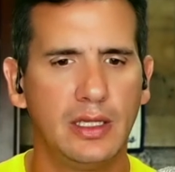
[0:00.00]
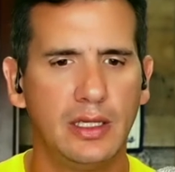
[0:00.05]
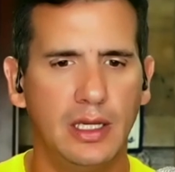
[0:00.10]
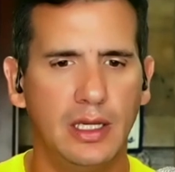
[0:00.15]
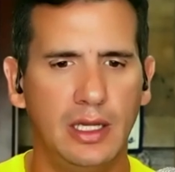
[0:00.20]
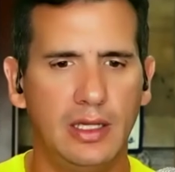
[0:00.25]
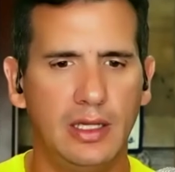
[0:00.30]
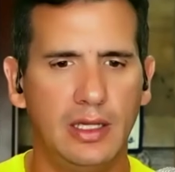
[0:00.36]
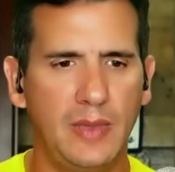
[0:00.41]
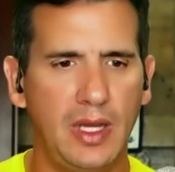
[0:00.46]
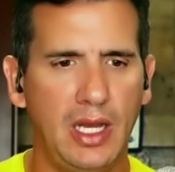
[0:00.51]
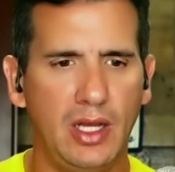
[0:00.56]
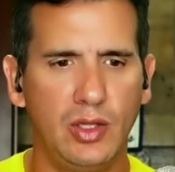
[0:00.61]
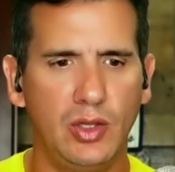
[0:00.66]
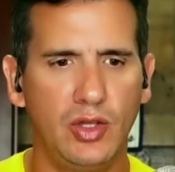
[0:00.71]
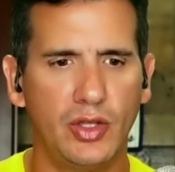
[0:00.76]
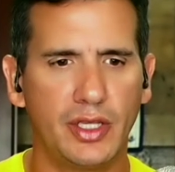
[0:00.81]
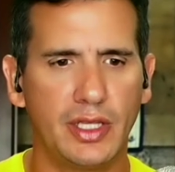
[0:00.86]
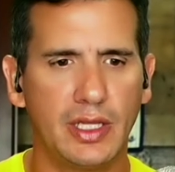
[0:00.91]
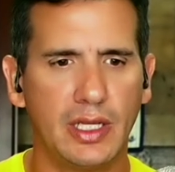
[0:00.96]

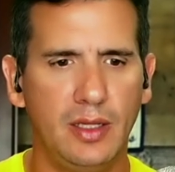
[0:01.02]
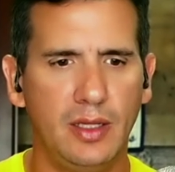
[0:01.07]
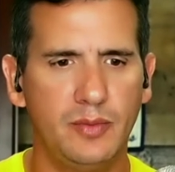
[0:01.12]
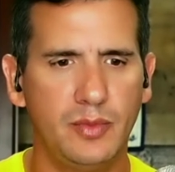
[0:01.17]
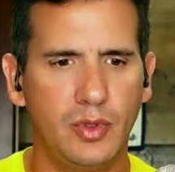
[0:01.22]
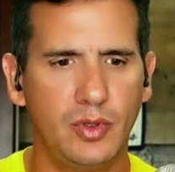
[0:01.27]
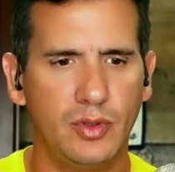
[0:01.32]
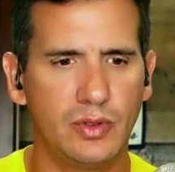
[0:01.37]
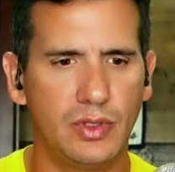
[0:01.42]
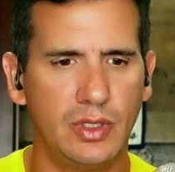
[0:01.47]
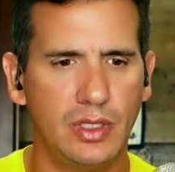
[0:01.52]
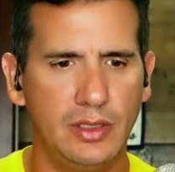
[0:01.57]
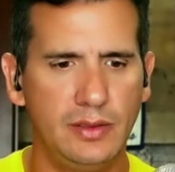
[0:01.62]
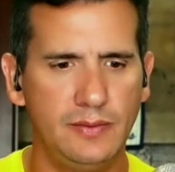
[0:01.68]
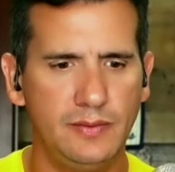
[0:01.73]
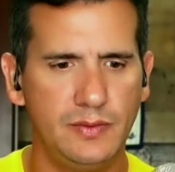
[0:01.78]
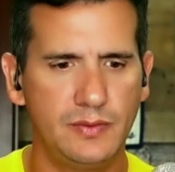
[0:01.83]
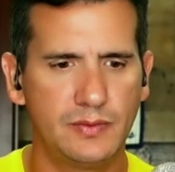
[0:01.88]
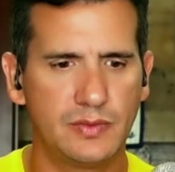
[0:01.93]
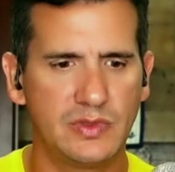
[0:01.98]
I'll look it up. Hold
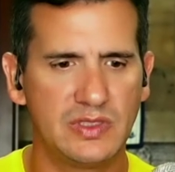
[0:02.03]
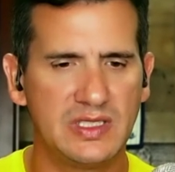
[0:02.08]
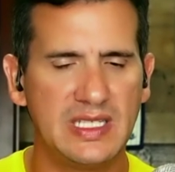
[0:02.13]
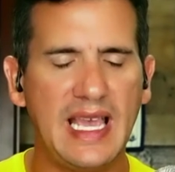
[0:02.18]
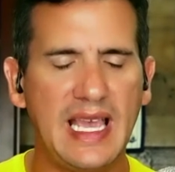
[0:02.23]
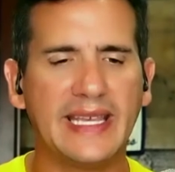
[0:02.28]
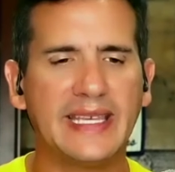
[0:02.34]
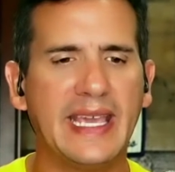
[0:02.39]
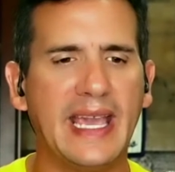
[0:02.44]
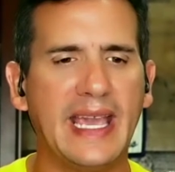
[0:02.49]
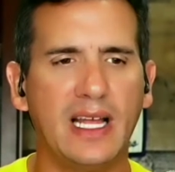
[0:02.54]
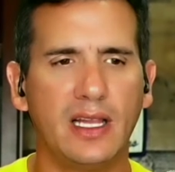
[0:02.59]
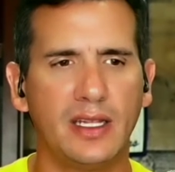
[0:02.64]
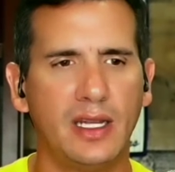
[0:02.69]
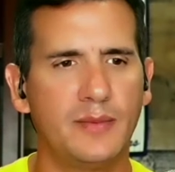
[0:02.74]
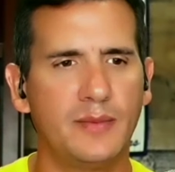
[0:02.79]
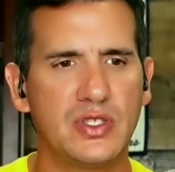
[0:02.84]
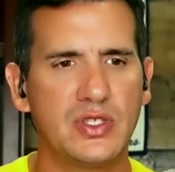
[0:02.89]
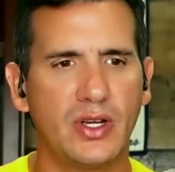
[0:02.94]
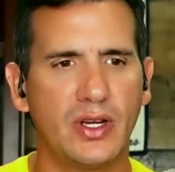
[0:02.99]
on. Zach
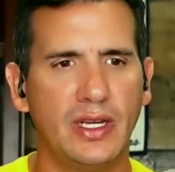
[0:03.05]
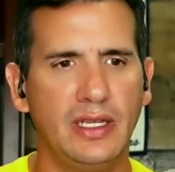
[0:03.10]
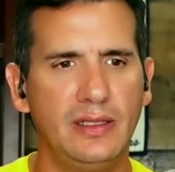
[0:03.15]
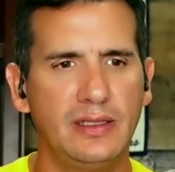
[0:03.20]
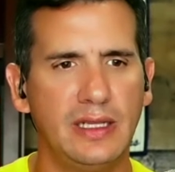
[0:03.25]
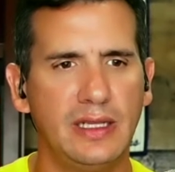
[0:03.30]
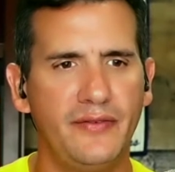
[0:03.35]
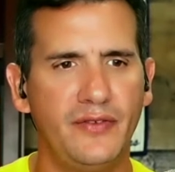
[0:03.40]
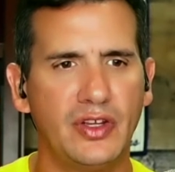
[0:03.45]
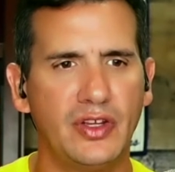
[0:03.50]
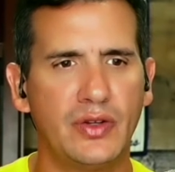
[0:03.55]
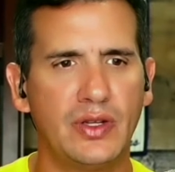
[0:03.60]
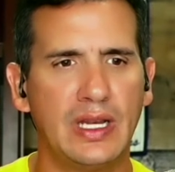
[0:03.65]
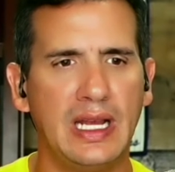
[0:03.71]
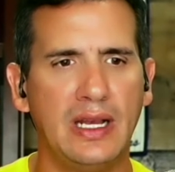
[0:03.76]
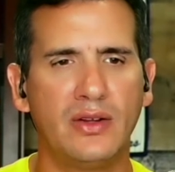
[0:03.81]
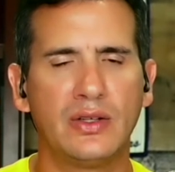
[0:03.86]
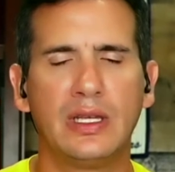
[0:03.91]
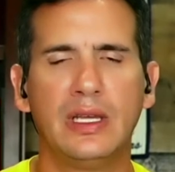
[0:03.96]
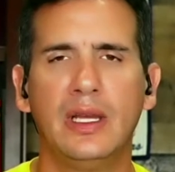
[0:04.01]
Gallen. I'm sorry. I figured it
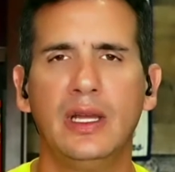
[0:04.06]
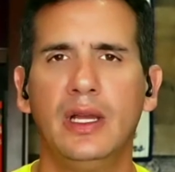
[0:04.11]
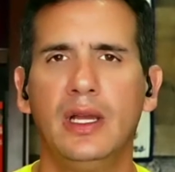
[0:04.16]
out.